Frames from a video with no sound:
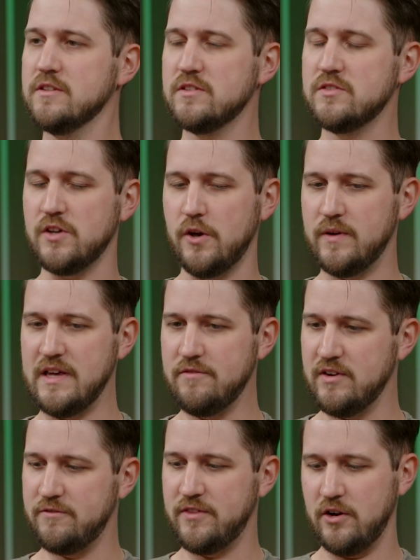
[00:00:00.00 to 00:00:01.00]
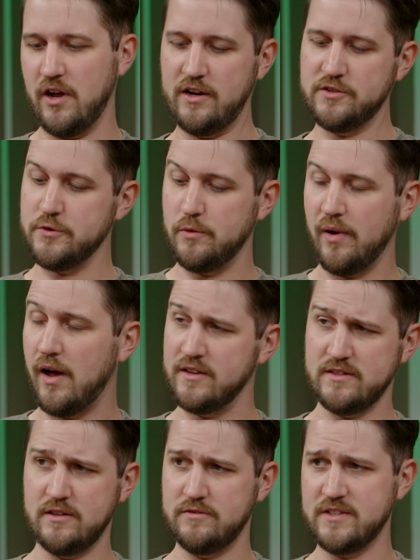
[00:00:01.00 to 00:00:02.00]
So even if they're not a true
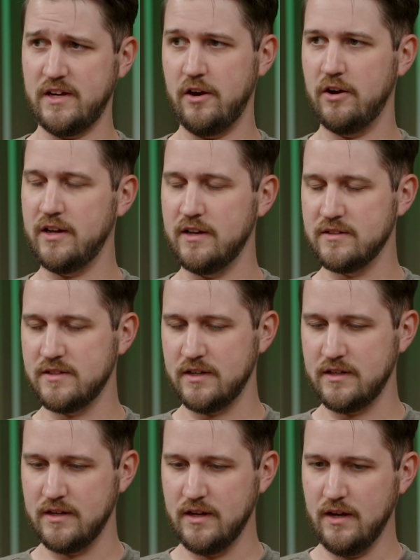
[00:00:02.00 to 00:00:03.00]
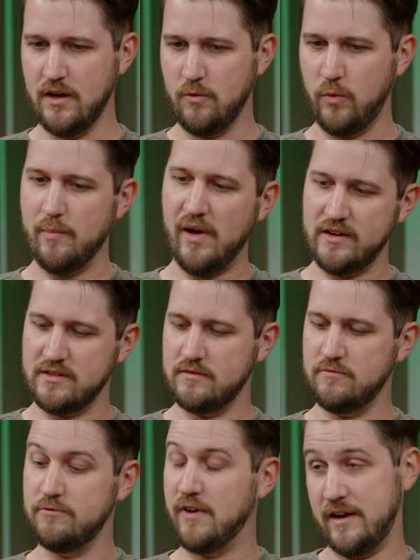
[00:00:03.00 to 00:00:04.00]
positive security incident, we might
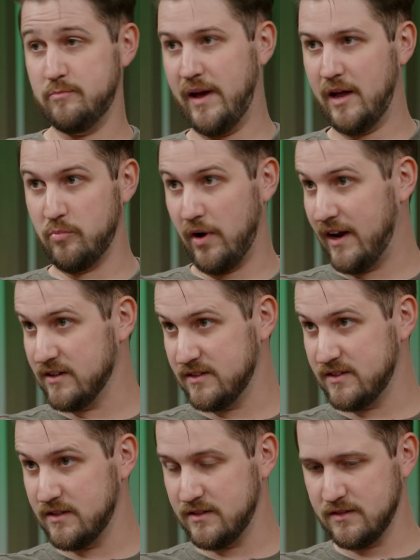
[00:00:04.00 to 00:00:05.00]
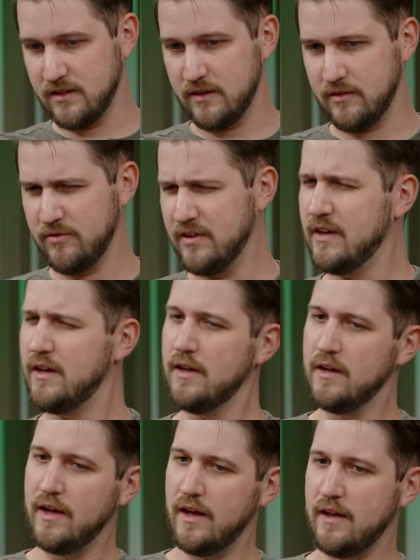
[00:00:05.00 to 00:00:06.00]
find bad practices of
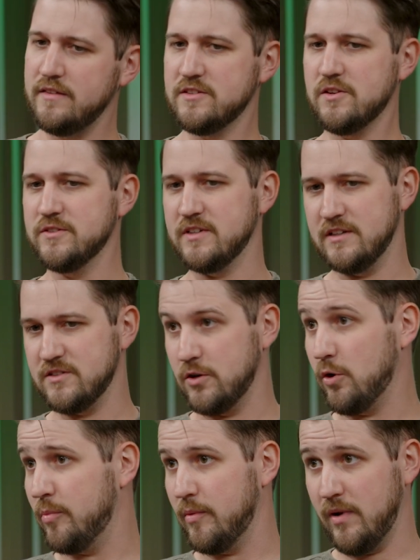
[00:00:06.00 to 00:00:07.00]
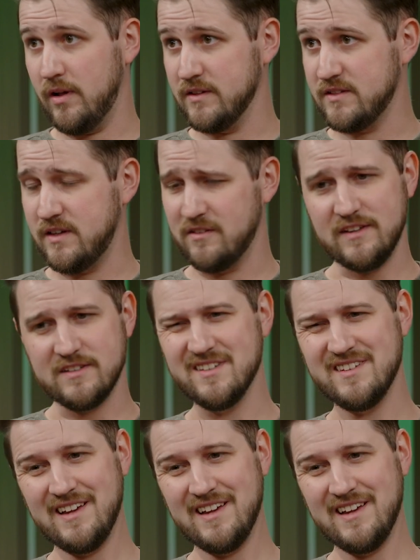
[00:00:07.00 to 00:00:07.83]
this goes against our corporate policy, or this is